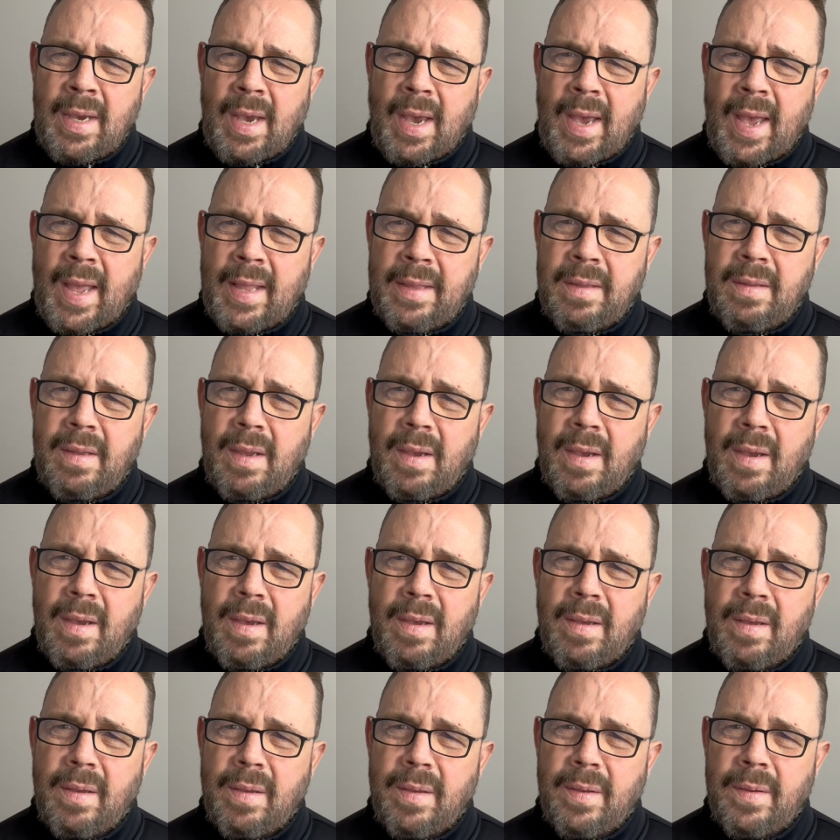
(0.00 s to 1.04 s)
And
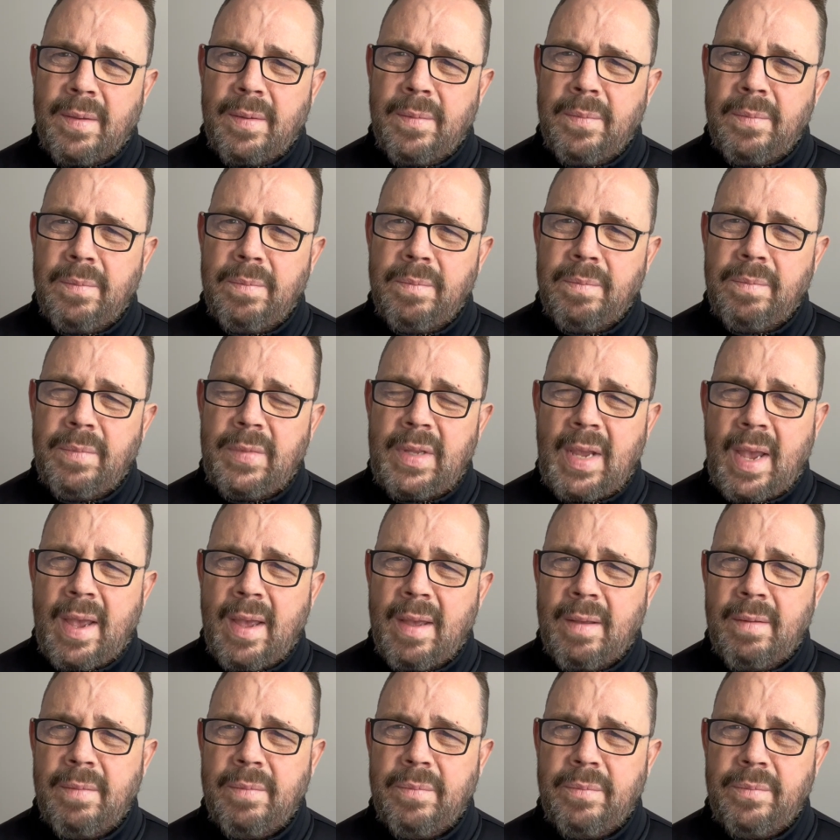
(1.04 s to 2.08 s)
um,
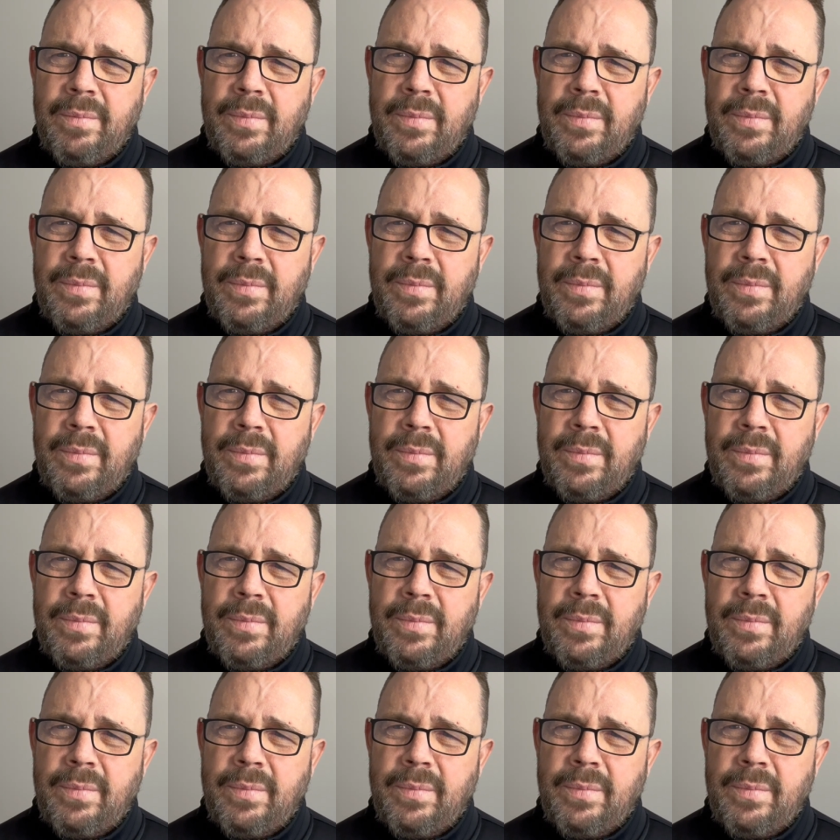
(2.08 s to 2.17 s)
yeah,